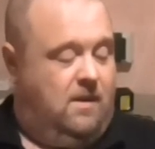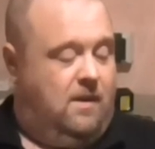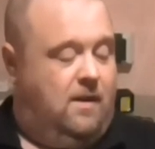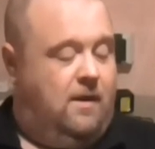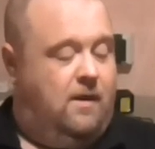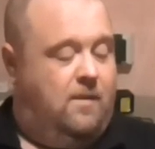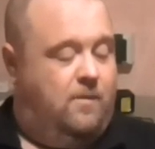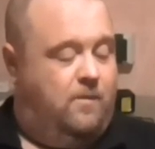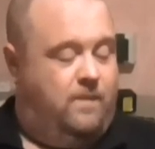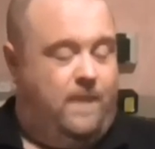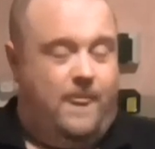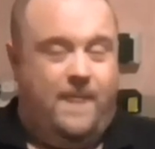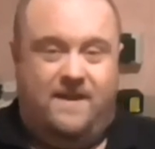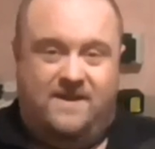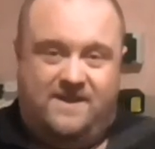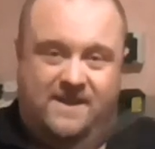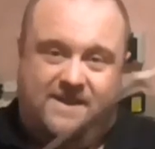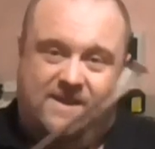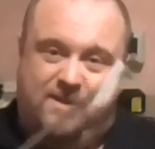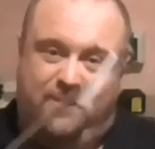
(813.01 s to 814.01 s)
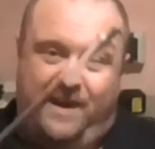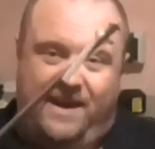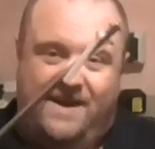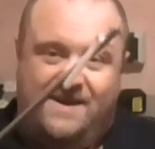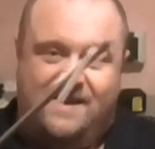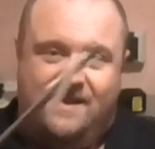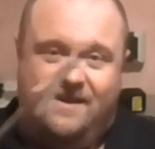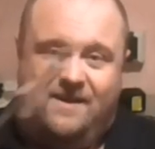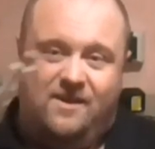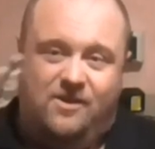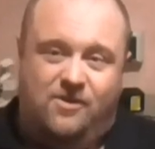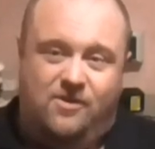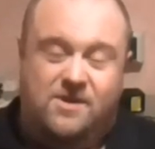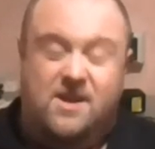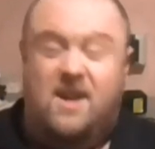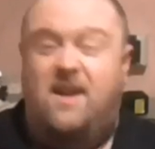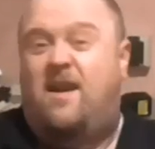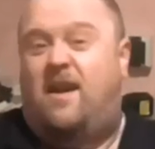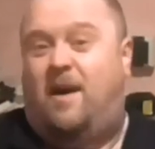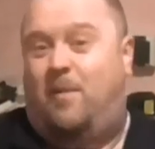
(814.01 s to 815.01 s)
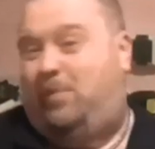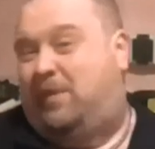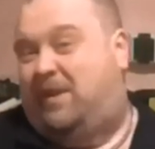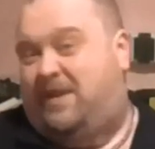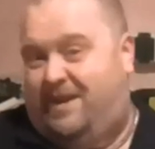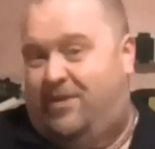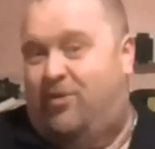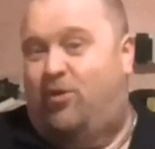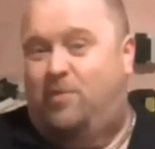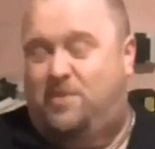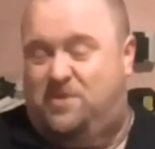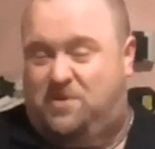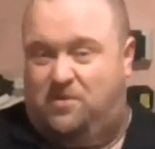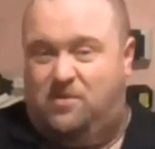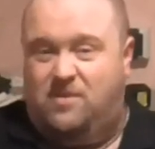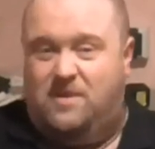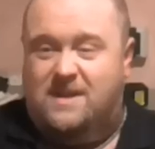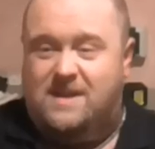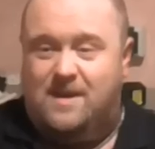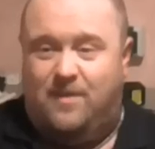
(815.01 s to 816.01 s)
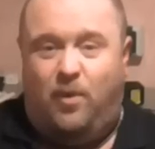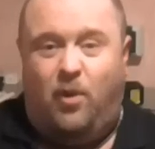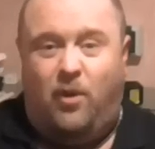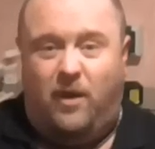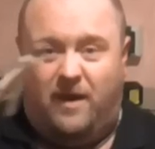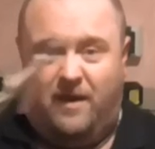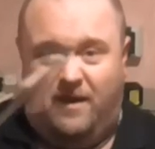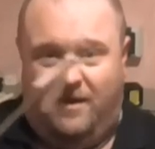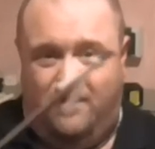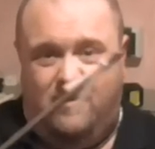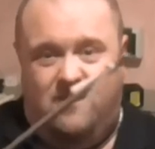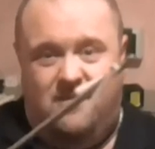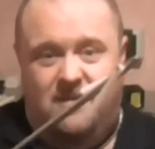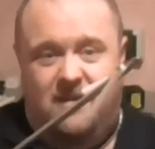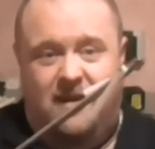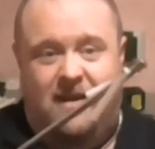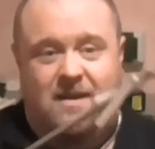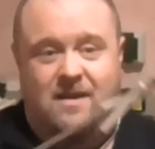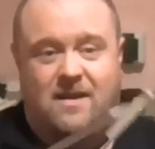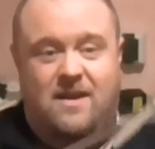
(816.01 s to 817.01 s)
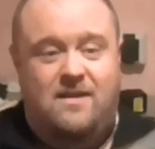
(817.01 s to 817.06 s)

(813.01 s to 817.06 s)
Is this the best thing to use? I bloody hope so, because I bought it now.